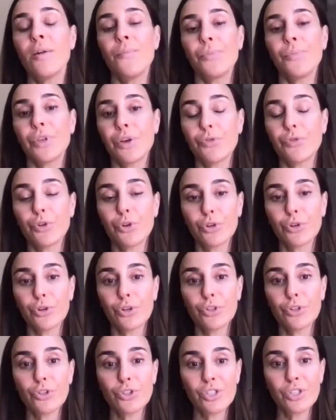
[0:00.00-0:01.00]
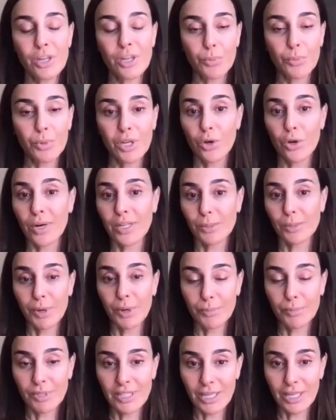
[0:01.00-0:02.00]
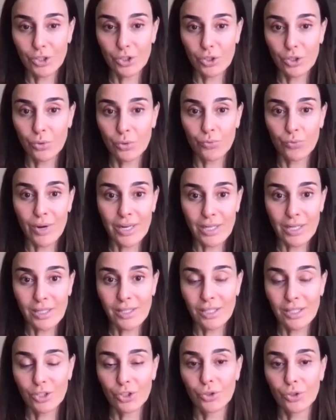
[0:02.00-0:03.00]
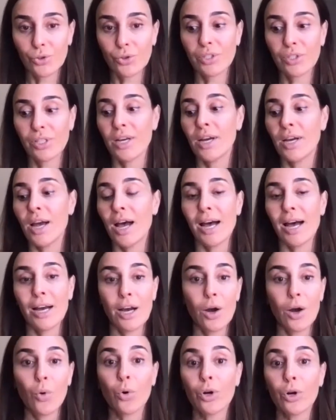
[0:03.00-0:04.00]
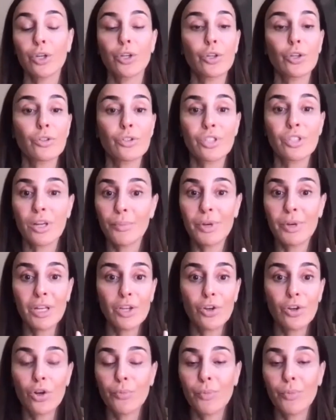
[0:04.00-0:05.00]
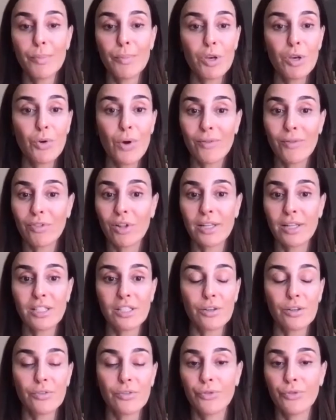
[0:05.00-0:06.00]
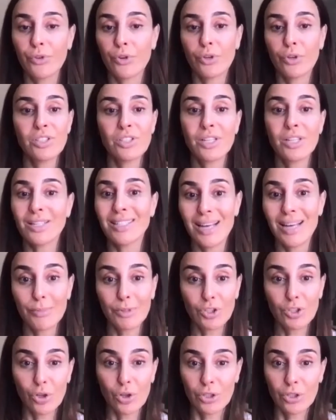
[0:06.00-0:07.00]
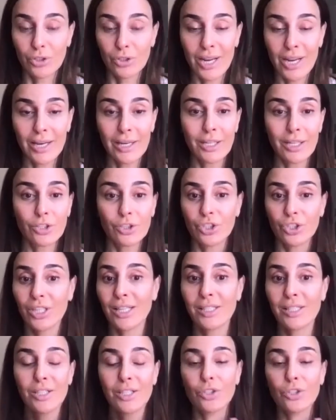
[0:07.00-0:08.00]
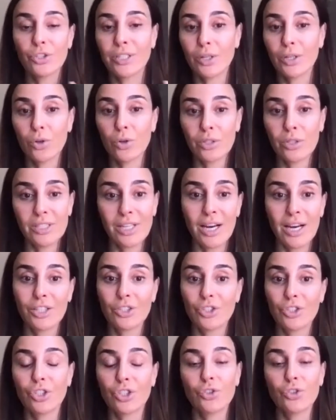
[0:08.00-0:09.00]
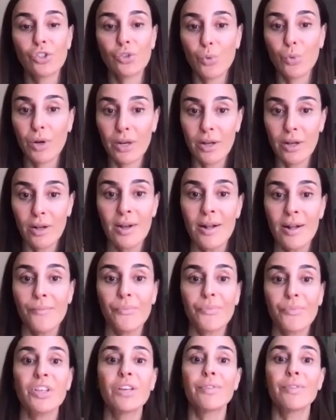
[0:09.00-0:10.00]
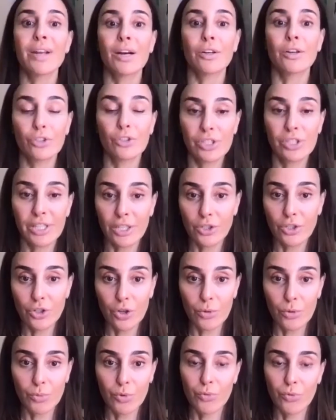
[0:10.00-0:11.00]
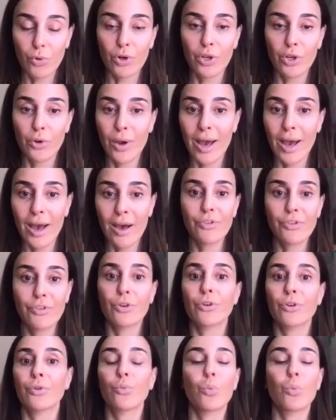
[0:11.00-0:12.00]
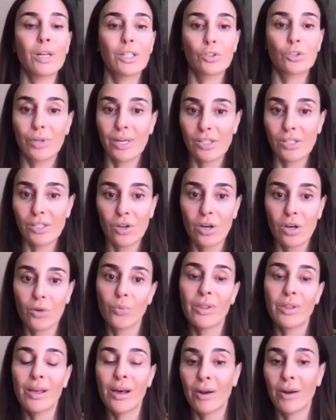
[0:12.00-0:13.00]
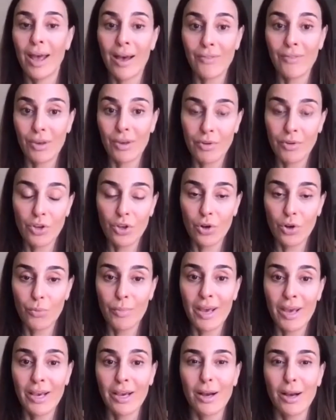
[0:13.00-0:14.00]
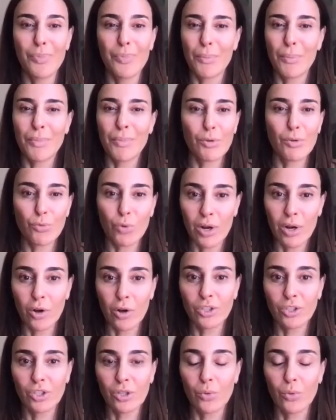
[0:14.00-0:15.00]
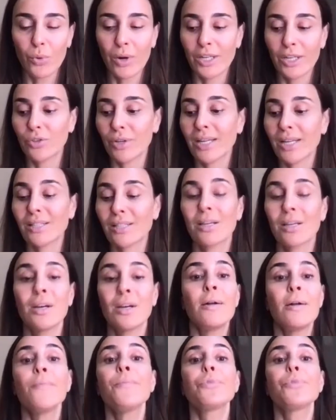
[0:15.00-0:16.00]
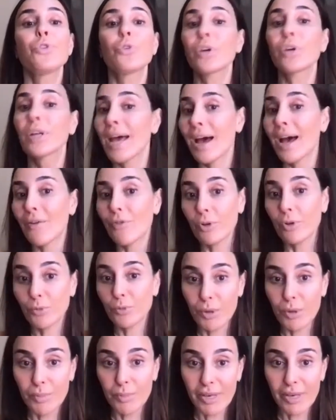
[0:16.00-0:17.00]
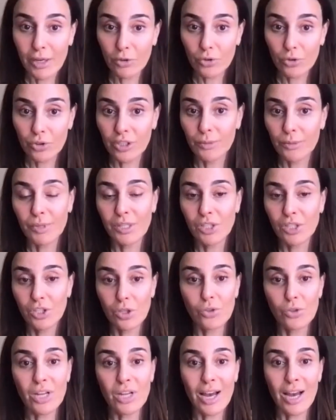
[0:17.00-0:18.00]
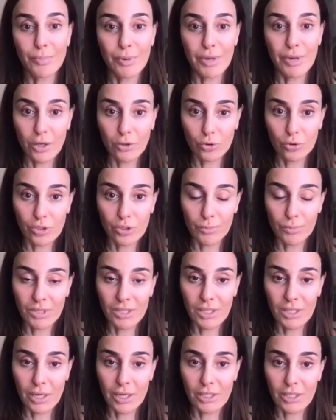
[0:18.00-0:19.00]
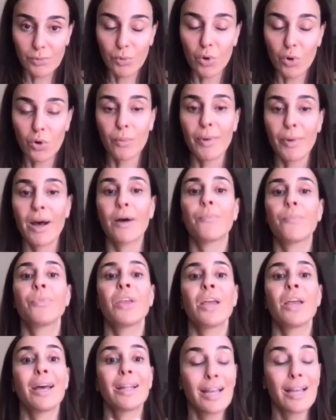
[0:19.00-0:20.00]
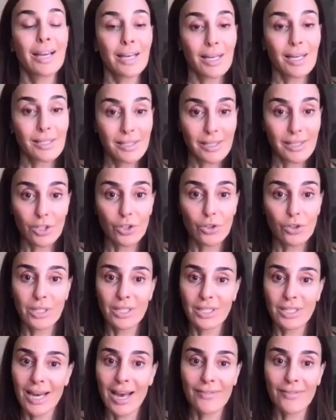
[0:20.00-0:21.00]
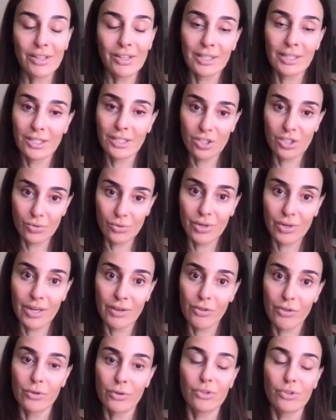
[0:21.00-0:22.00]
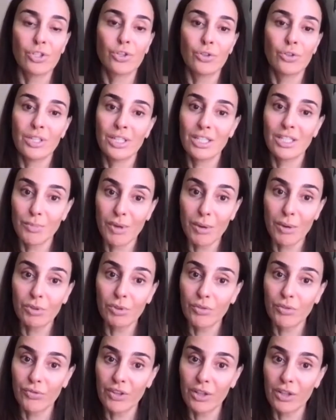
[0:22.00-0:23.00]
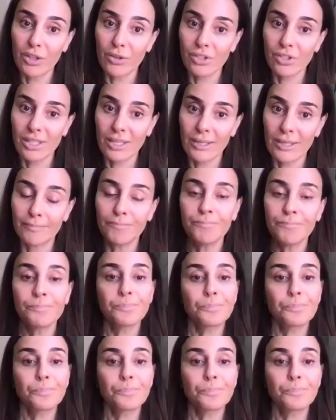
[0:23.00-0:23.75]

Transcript: if you're somebody who has pigmentation and redness issues uh, or you're somebody you know maybe you have lots of sun damage on your neck and your chest and your decolletage and you just want to even out your skin tone before you have your white dress on without having you know makeup that might run onto the white dress you can have those BBL treatments, those IPL treatments that I spoke about. And like I said, you need to have at least three of those. So you need to be able to fit those in.